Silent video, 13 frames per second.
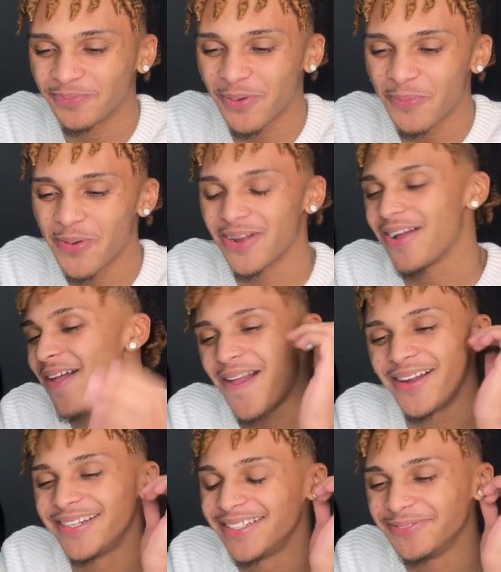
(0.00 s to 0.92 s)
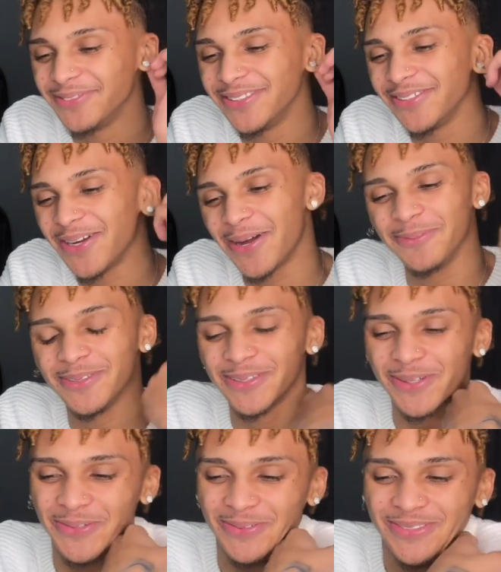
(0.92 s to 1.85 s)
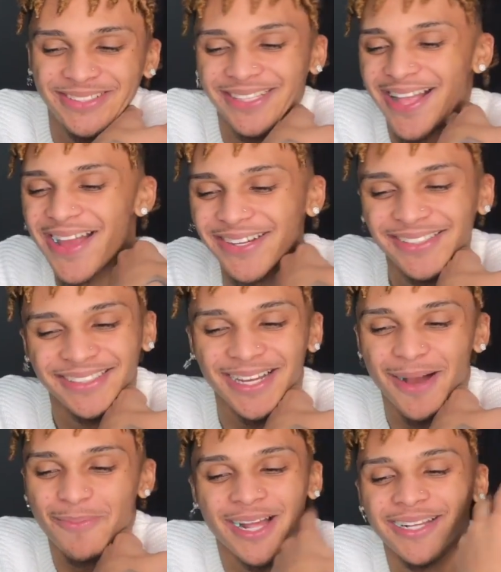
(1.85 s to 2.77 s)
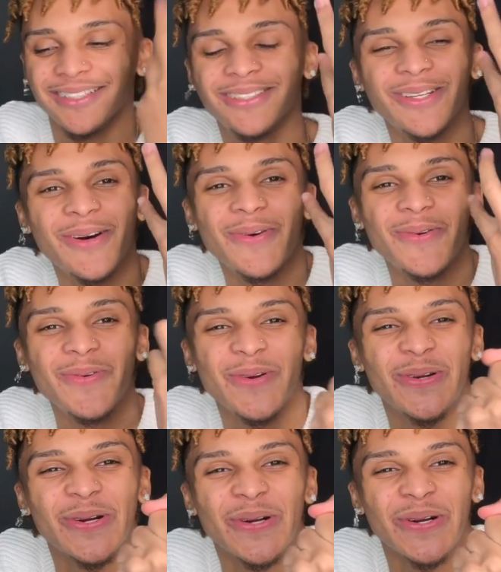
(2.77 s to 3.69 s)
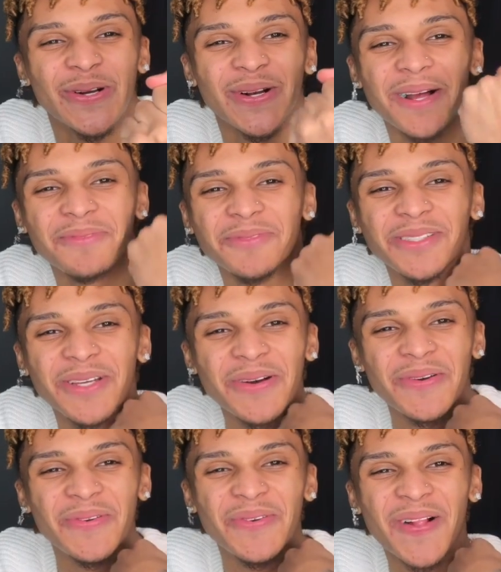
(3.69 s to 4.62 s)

Oh my God. I'm so. I'm so. I'm like so. I'm so.